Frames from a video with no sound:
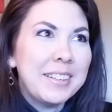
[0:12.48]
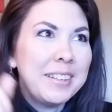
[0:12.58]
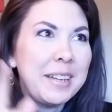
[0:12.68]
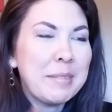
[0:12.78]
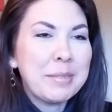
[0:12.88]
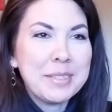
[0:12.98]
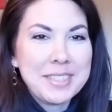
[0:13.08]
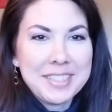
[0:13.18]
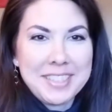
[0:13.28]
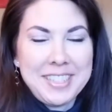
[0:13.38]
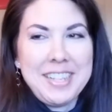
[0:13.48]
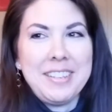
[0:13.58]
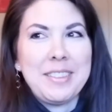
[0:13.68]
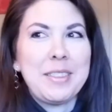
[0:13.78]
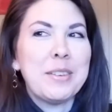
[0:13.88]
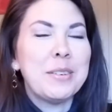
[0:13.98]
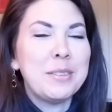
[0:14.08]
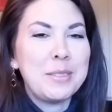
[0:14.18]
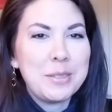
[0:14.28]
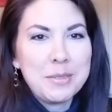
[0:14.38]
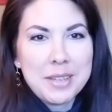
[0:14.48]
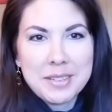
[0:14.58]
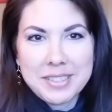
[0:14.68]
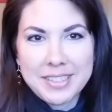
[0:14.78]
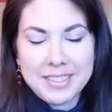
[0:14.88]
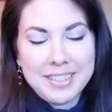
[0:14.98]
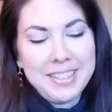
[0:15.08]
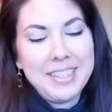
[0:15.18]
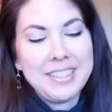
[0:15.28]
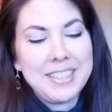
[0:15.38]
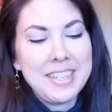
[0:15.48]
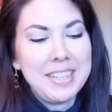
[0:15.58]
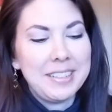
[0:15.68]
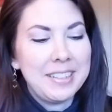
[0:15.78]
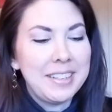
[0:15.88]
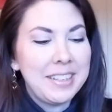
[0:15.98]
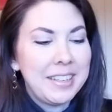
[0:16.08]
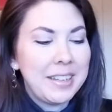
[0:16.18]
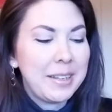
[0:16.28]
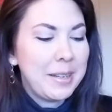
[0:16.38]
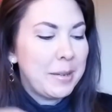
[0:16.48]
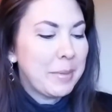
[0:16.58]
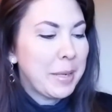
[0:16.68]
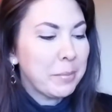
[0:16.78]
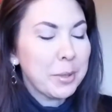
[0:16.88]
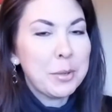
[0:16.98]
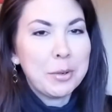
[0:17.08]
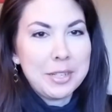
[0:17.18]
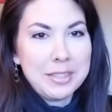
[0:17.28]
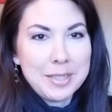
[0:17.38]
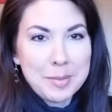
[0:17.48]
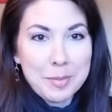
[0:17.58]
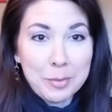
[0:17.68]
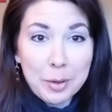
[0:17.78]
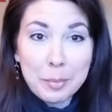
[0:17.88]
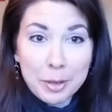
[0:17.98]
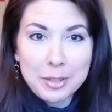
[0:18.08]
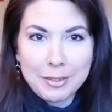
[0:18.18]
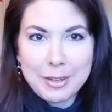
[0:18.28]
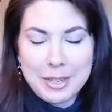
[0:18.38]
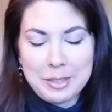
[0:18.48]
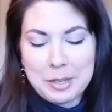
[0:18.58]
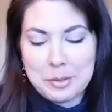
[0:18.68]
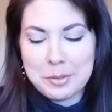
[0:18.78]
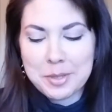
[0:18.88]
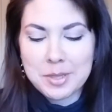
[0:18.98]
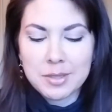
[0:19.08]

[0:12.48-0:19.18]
April 16th, 2018. I am recording this before Mercury goes